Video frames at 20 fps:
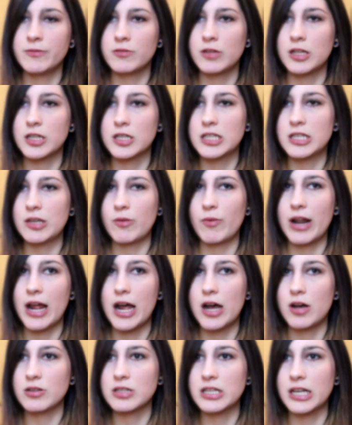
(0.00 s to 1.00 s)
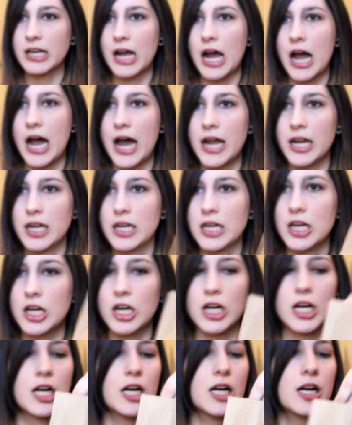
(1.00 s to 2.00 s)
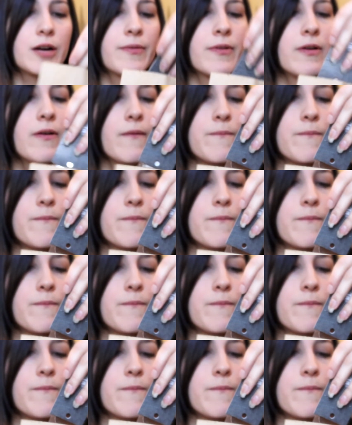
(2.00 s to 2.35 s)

Let's see what else I got here.